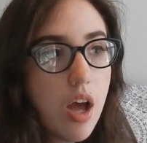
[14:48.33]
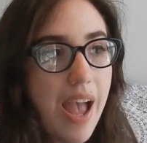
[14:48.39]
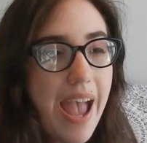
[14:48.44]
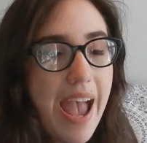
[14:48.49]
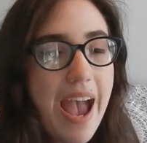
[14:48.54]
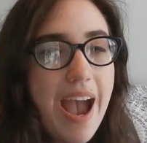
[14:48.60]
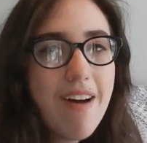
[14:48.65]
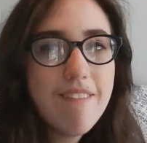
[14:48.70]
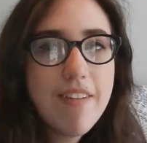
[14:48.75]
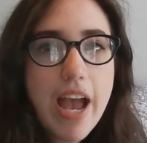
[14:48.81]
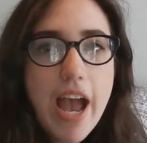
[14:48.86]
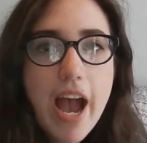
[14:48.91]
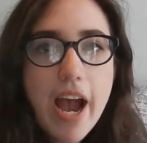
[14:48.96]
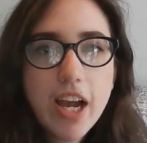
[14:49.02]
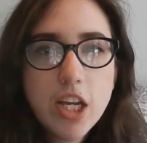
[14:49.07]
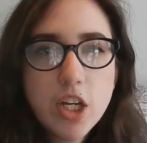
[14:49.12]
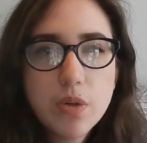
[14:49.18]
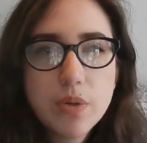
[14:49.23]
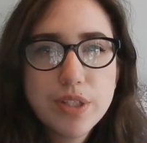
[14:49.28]
have
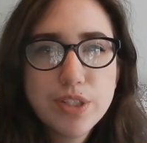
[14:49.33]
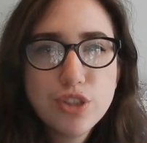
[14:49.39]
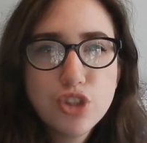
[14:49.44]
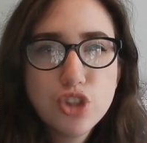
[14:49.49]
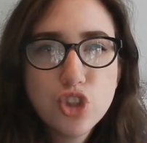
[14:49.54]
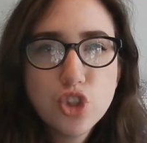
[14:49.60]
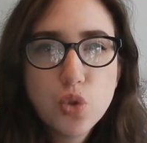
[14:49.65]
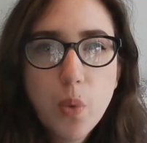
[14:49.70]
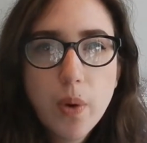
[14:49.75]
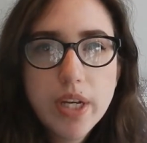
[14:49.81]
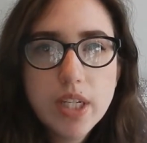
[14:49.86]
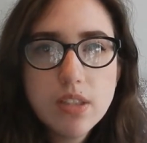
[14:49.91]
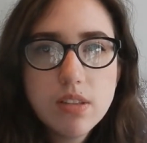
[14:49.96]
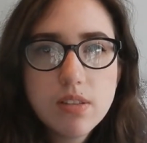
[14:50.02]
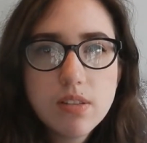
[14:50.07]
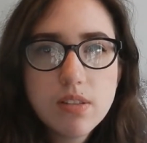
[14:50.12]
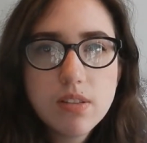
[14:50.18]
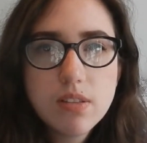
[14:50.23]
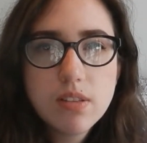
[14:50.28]
accurate
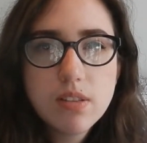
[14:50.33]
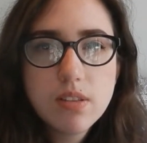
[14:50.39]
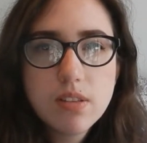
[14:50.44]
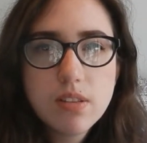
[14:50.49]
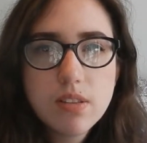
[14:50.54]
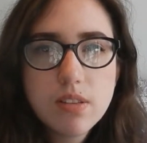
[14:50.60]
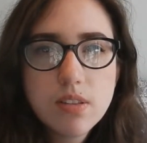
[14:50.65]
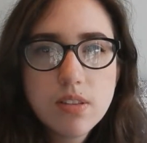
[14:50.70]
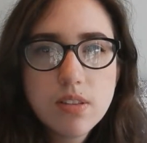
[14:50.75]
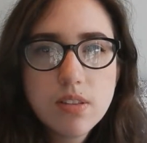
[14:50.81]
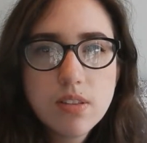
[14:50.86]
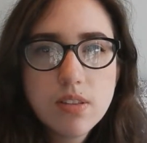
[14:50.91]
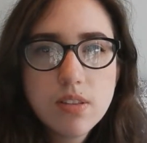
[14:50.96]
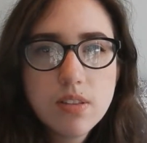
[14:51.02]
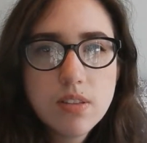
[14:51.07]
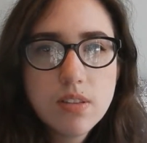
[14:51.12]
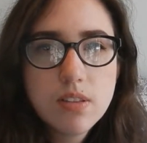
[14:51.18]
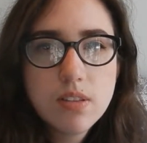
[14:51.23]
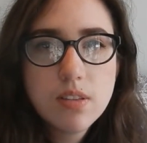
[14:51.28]

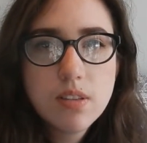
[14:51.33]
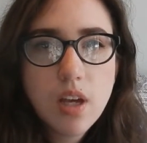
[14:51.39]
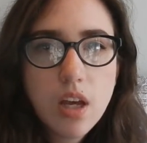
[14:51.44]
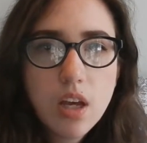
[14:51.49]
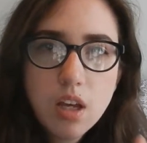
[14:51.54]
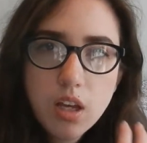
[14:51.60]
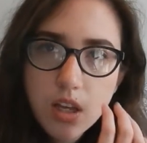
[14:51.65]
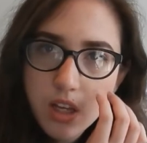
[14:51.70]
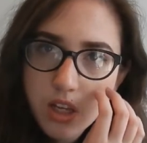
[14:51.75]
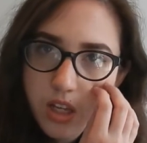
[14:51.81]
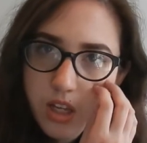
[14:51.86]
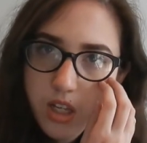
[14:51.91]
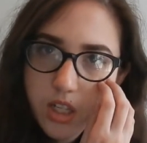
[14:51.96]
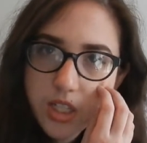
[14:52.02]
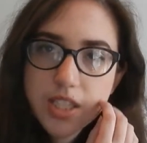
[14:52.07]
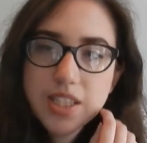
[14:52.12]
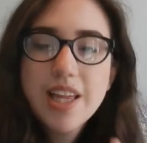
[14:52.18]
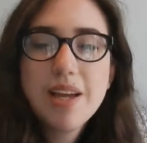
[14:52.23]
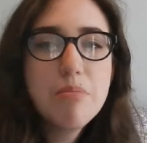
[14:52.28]
joints.
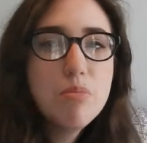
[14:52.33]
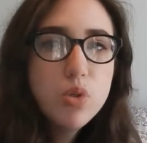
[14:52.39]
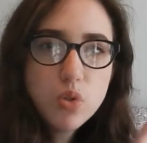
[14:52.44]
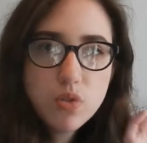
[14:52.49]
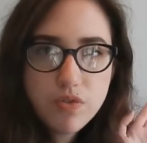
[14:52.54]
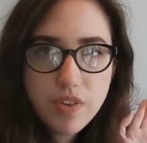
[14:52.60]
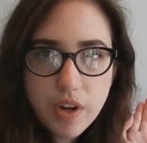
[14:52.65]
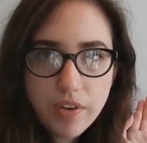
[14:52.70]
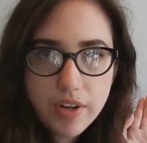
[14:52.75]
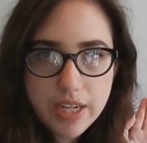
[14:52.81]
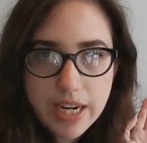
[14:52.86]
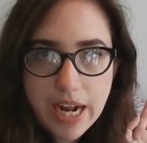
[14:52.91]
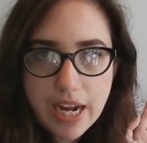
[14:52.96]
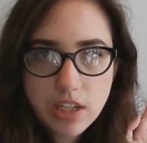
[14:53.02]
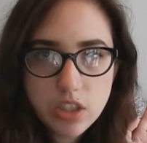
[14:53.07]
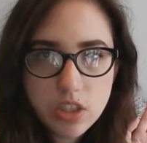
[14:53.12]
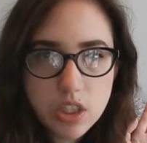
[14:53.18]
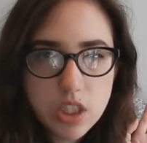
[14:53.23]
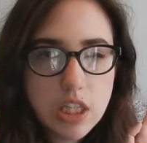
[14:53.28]
Like, they move very
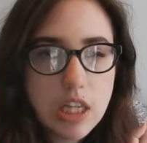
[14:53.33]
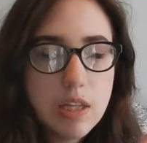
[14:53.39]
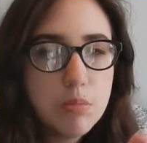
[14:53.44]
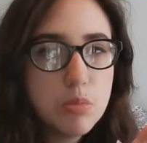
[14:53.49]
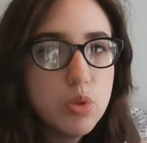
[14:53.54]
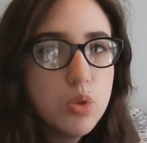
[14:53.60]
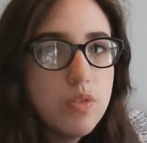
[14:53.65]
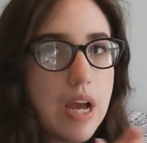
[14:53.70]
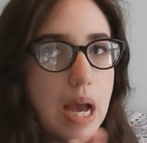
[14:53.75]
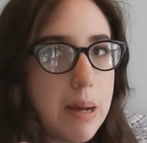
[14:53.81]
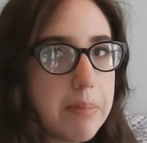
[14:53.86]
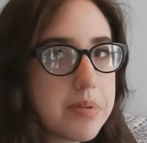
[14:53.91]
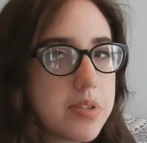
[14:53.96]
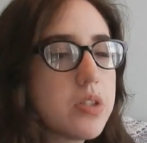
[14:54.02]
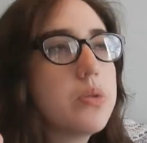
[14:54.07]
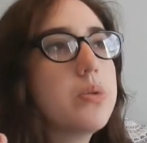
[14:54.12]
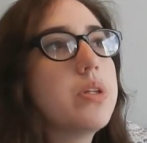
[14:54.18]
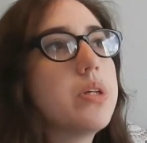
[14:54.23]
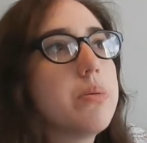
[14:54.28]
naturally. They move
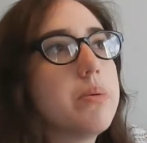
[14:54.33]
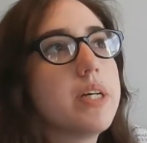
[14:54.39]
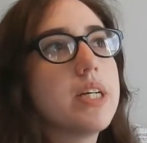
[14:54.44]
absolutely